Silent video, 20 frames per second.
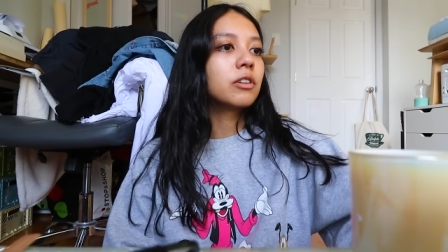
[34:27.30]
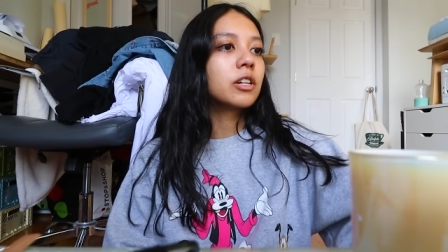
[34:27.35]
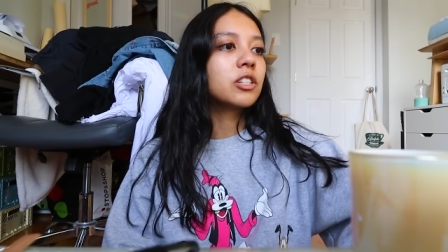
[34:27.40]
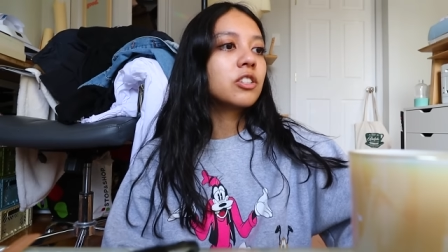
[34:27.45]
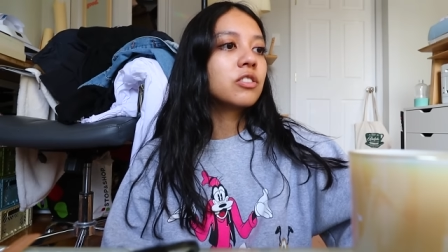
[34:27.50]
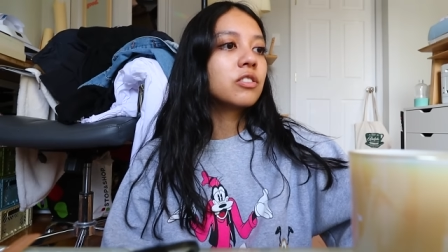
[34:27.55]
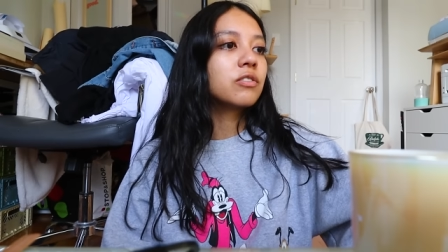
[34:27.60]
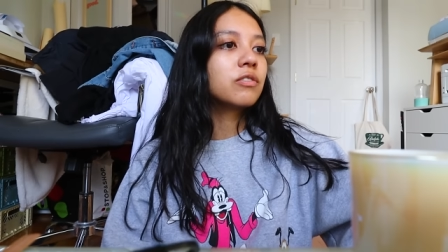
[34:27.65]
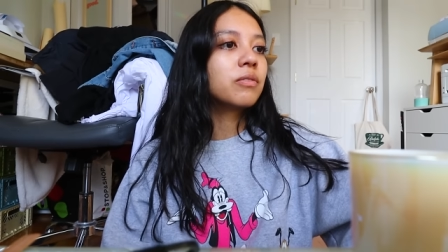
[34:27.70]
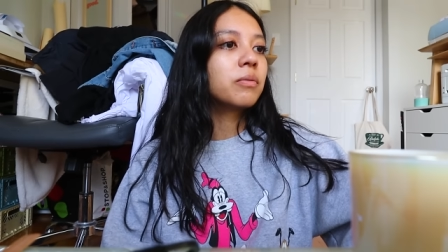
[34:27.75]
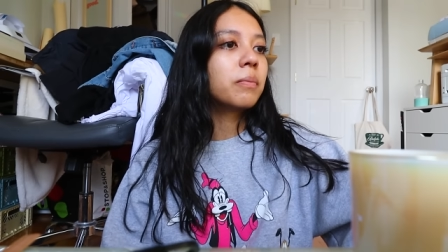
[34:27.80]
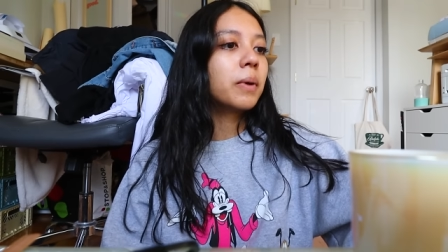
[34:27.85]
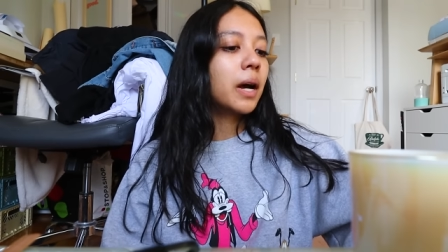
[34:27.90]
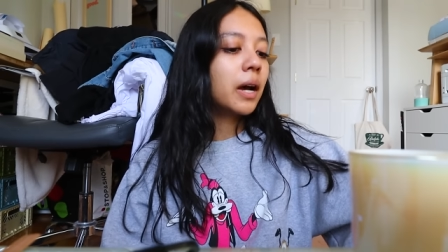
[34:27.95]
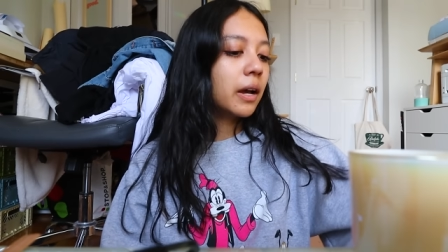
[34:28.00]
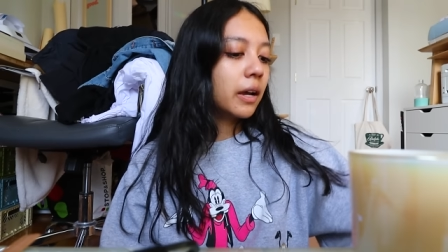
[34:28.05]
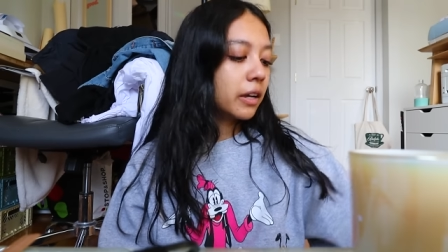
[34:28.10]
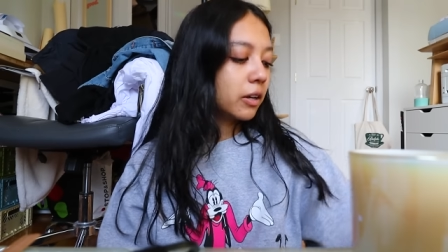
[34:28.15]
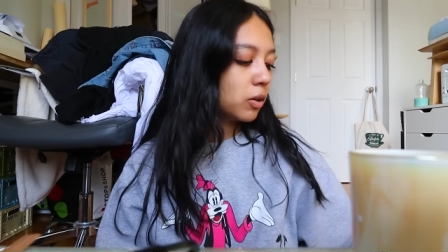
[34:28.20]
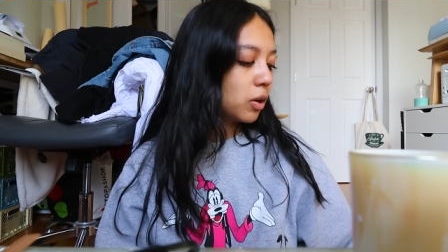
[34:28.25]
rest of
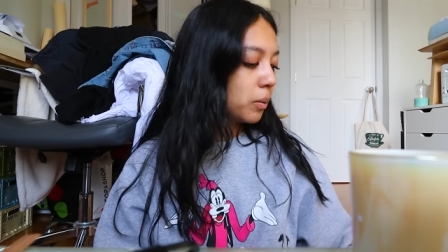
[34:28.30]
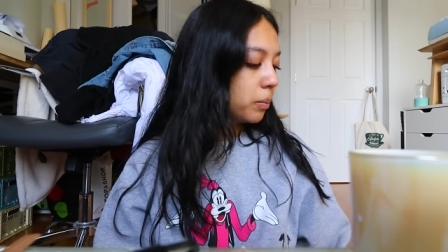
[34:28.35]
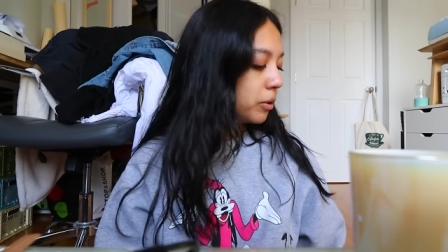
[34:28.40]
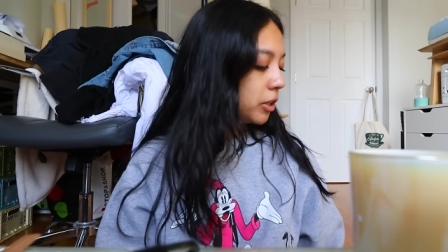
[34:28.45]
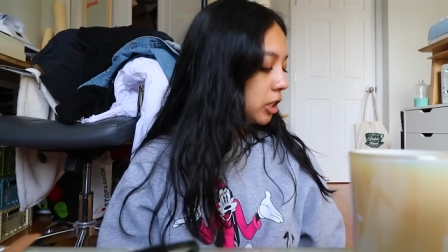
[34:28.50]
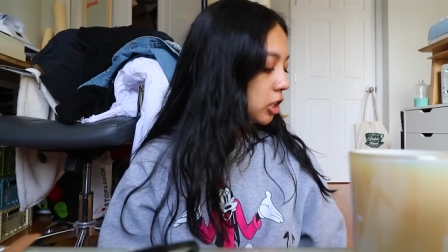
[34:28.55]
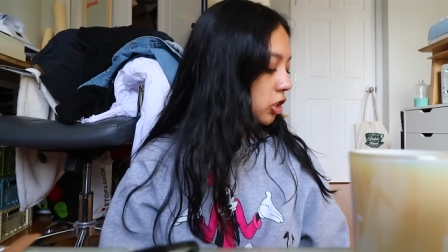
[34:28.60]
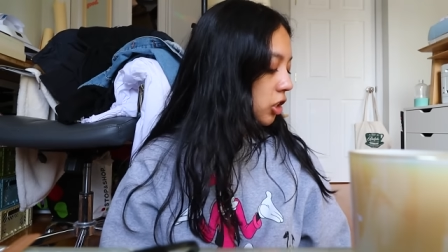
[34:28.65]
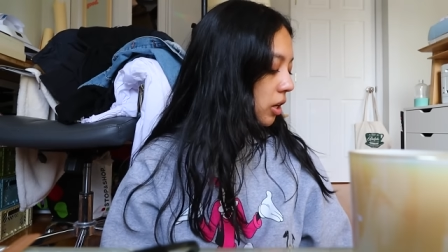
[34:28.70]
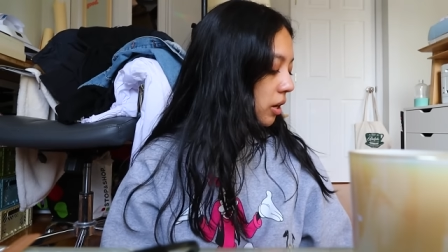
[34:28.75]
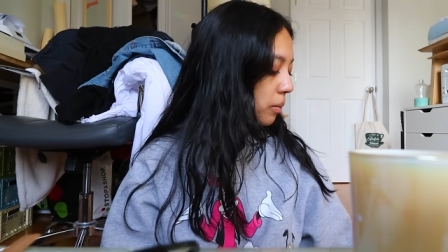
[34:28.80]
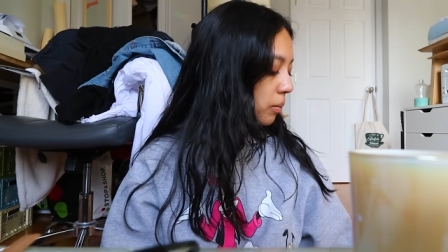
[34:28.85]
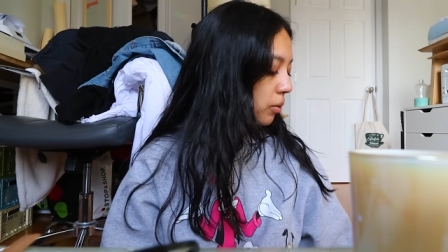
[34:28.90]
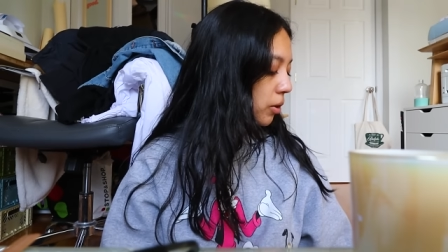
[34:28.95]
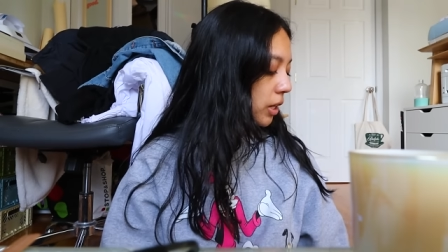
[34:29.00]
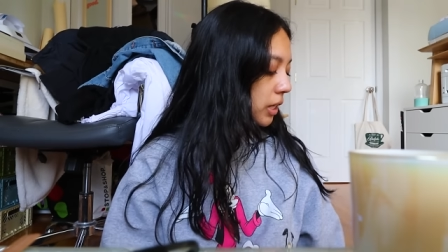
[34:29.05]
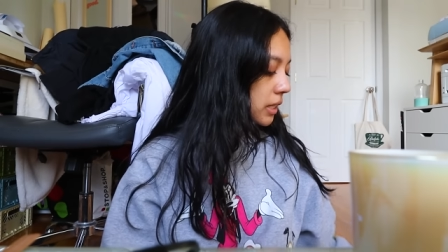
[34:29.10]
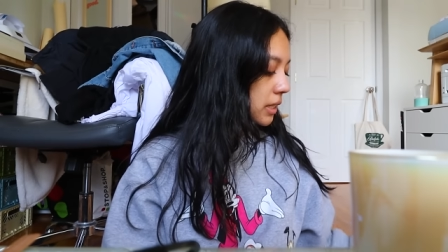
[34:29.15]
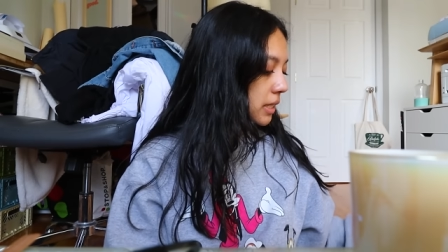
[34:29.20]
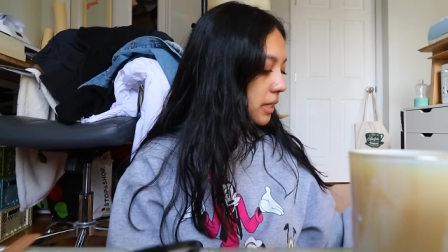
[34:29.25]
my corporate job
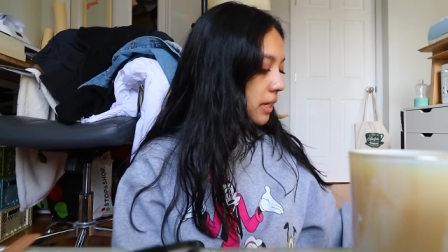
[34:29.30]
work